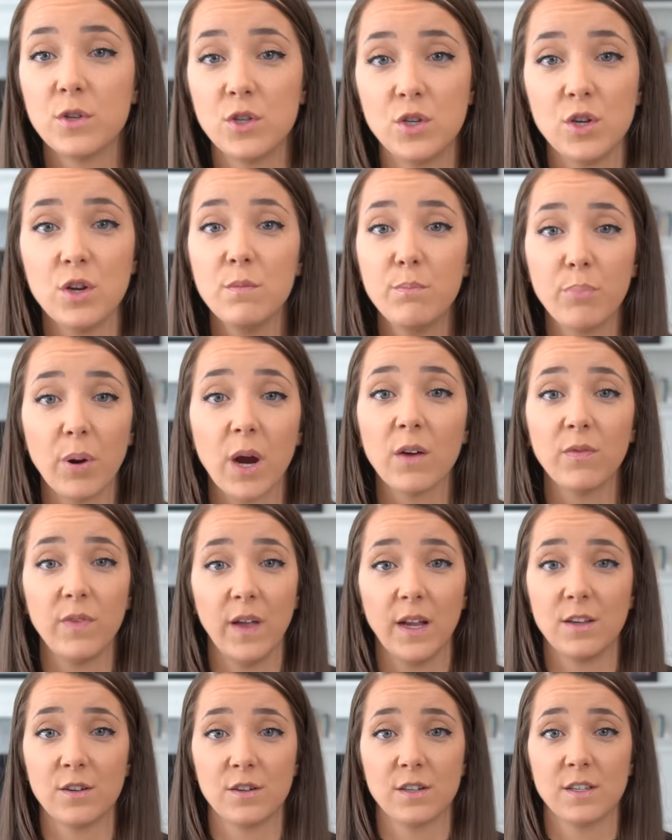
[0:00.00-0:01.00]
Dude
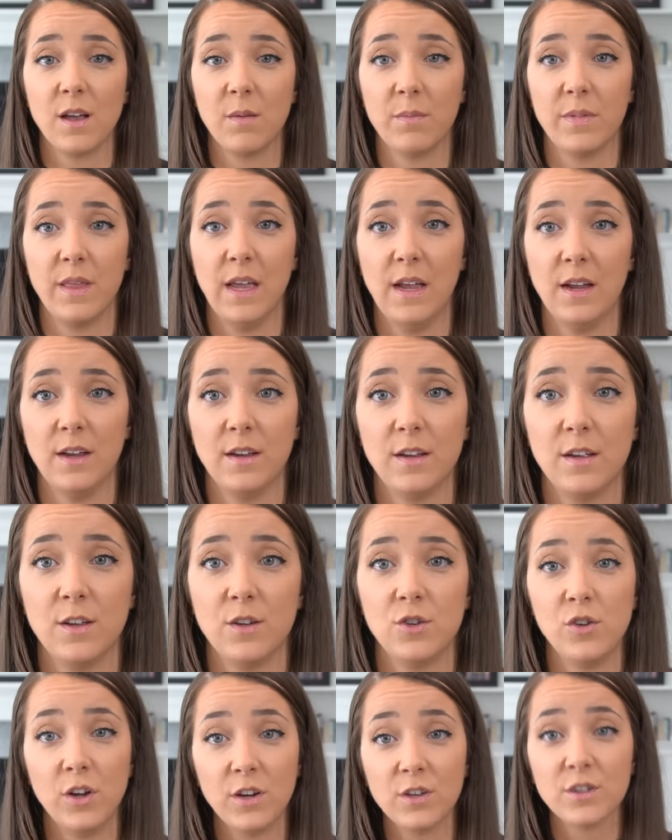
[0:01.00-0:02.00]
Perfect or something.
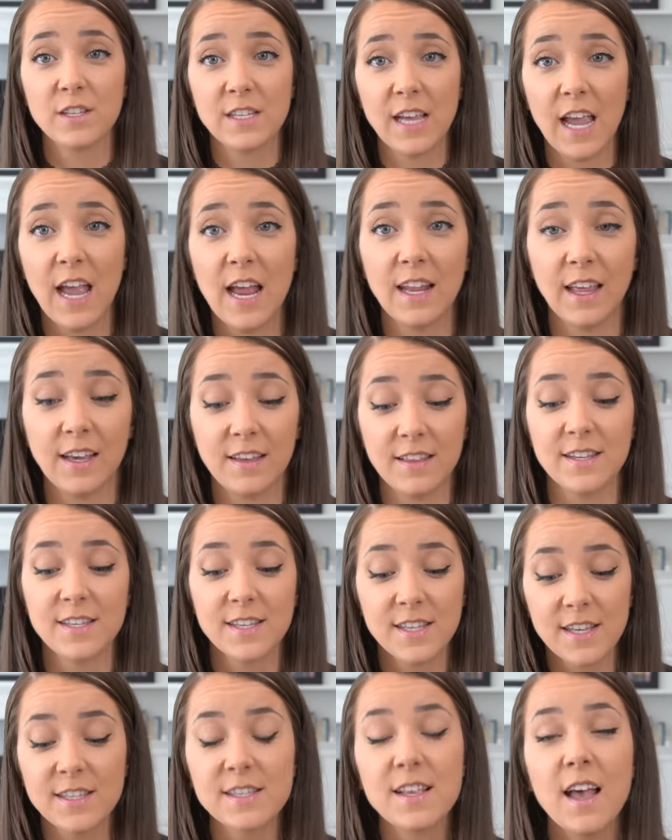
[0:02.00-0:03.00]
Do you understand? Like,
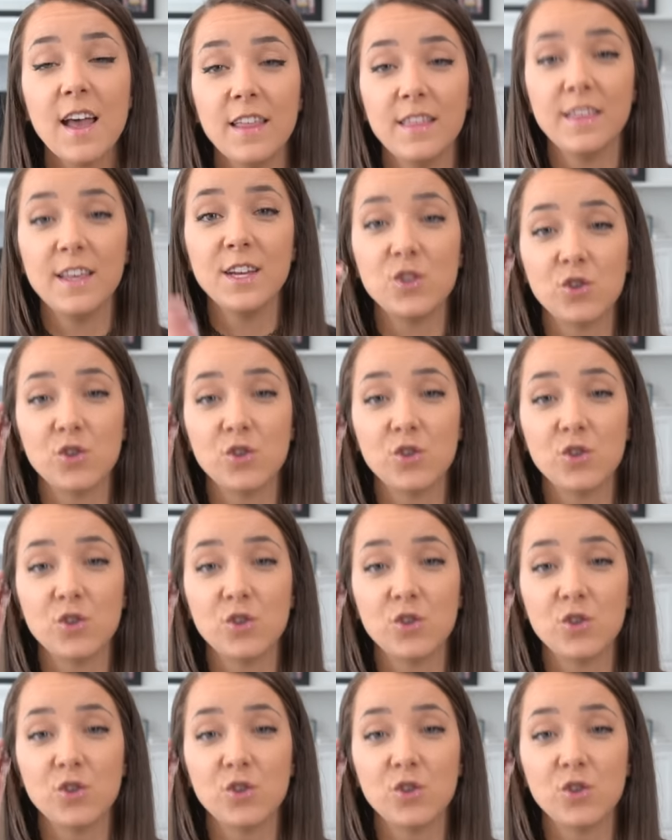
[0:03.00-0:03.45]
this is the